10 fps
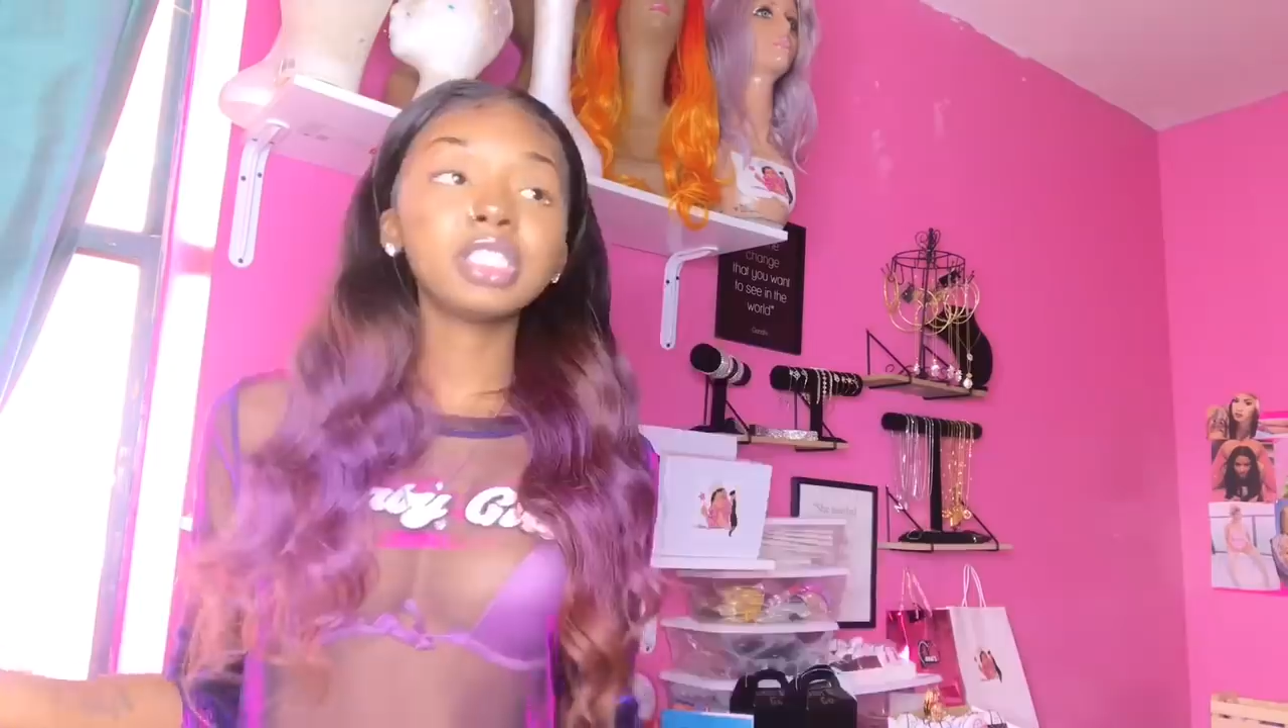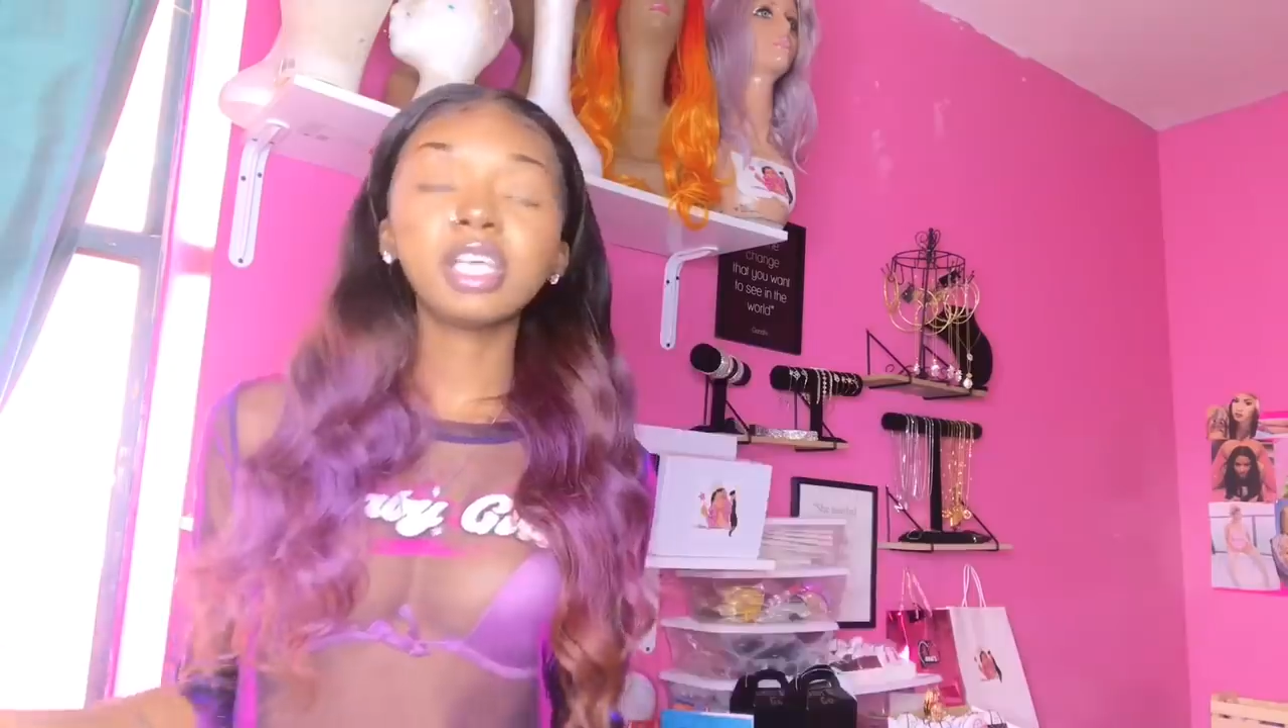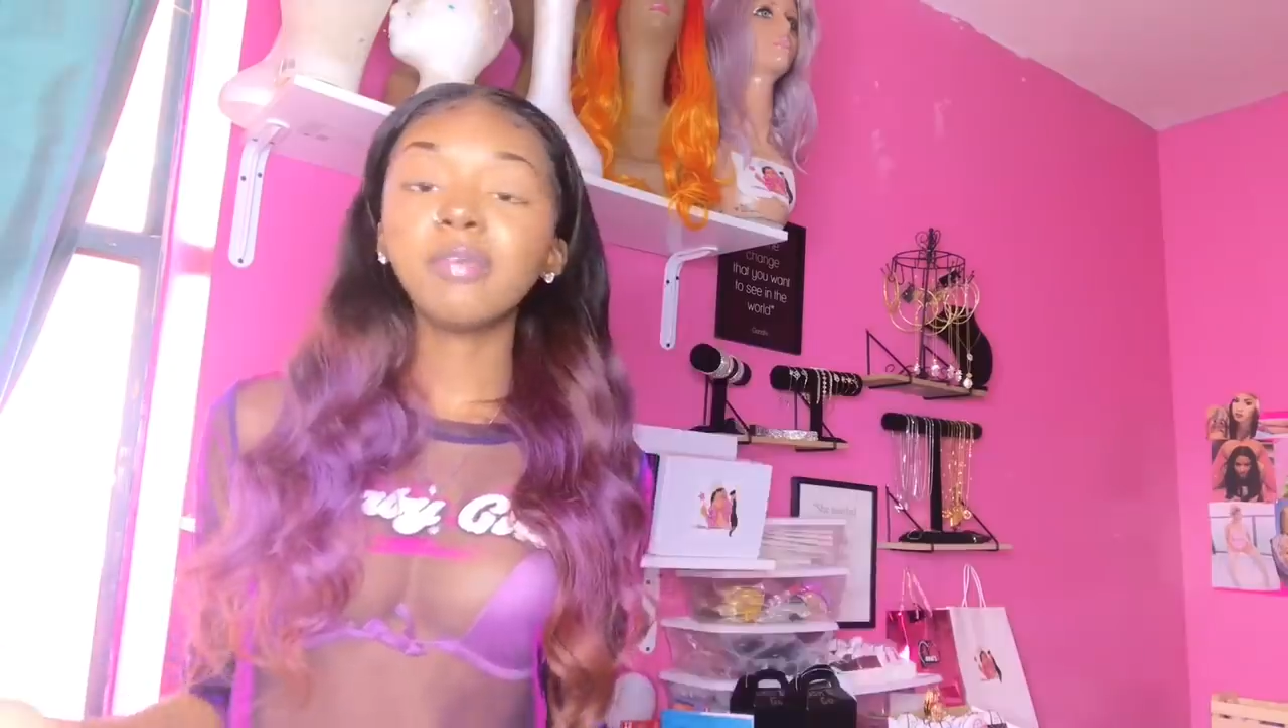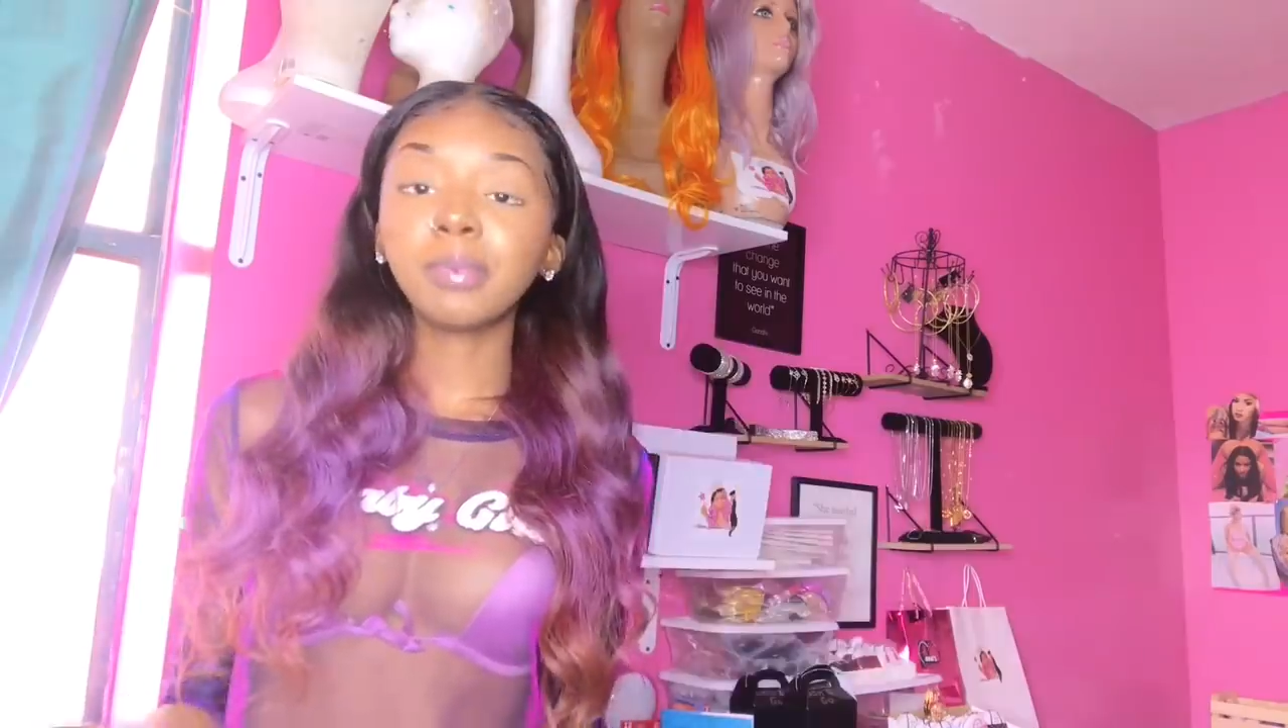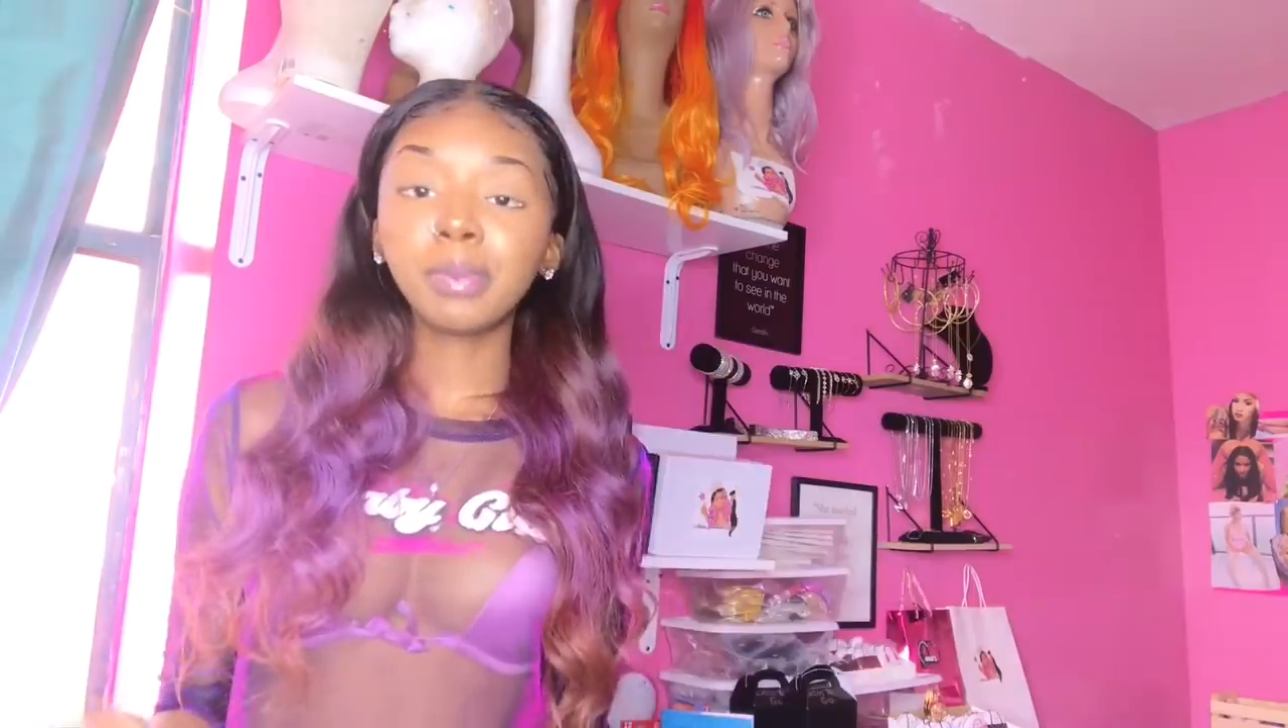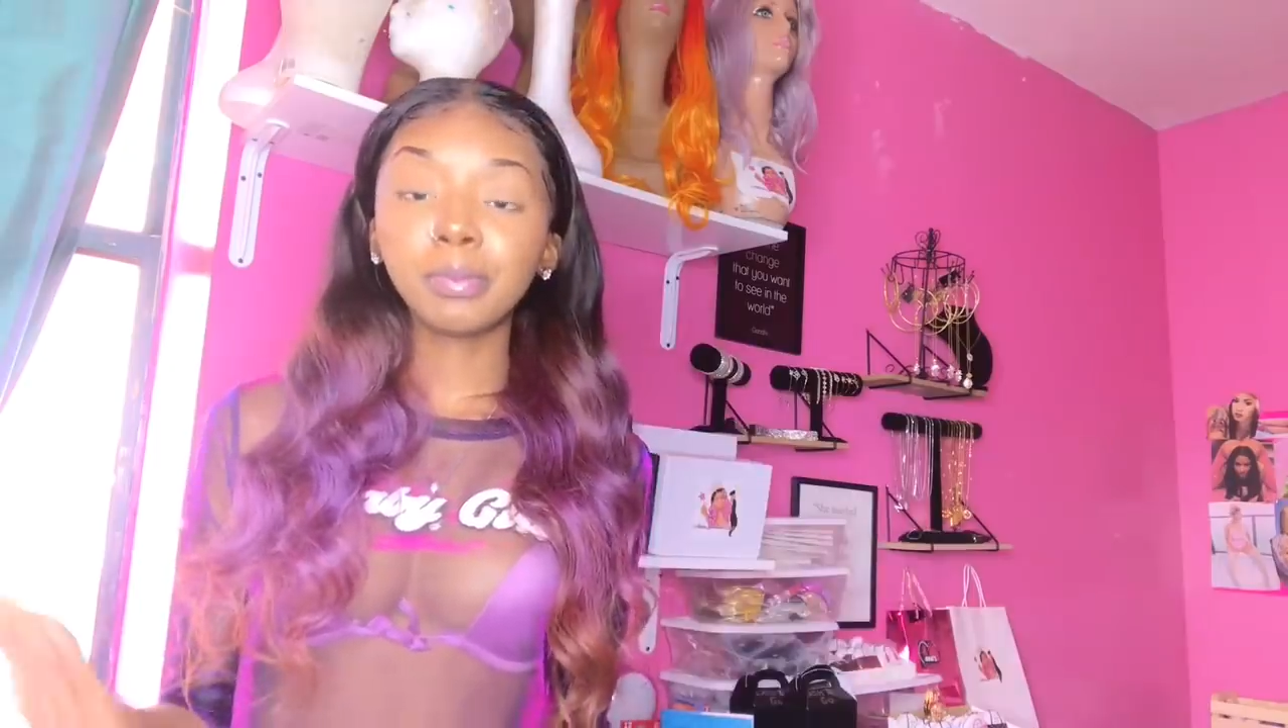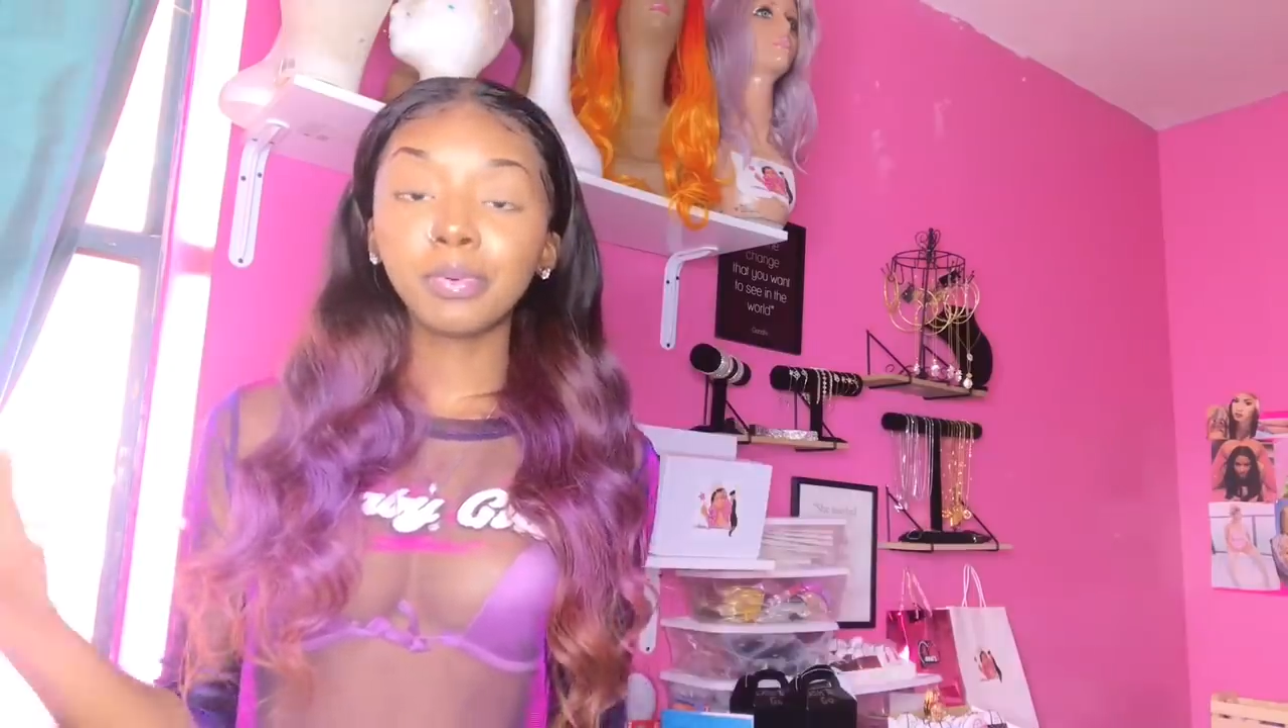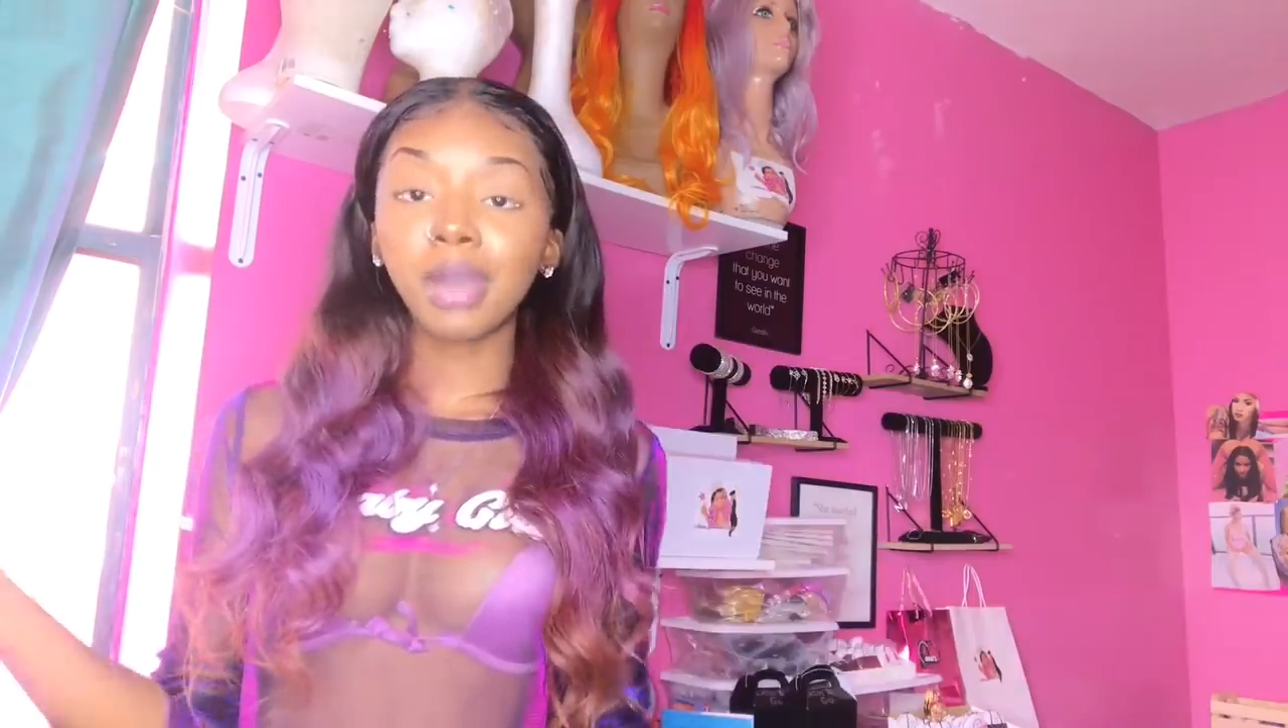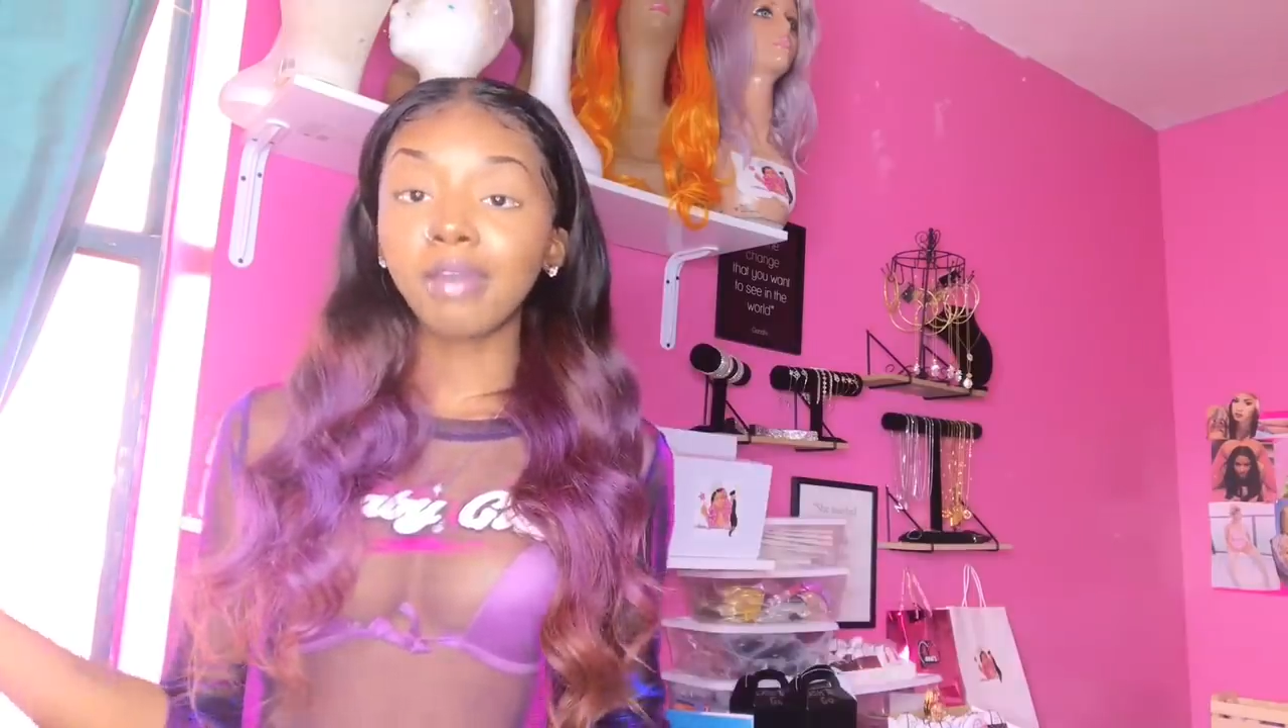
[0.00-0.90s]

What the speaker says: Yourself with people who